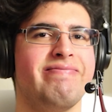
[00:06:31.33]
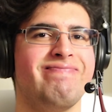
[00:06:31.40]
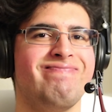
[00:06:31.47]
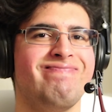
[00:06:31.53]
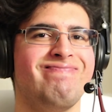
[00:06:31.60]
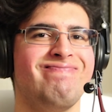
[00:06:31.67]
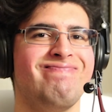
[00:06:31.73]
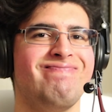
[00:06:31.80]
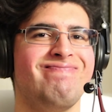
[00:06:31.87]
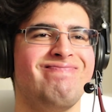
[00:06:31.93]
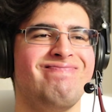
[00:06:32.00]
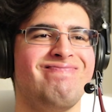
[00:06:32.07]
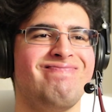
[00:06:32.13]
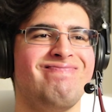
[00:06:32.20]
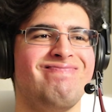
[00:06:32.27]

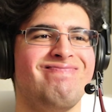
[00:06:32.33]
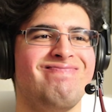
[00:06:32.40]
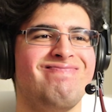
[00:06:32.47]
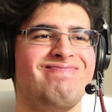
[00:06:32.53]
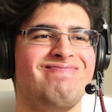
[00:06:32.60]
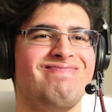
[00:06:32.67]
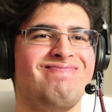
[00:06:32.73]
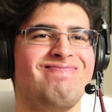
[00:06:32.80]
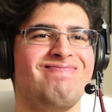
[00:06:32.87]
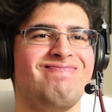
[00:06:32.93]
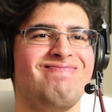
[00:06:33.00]
(no one is talking)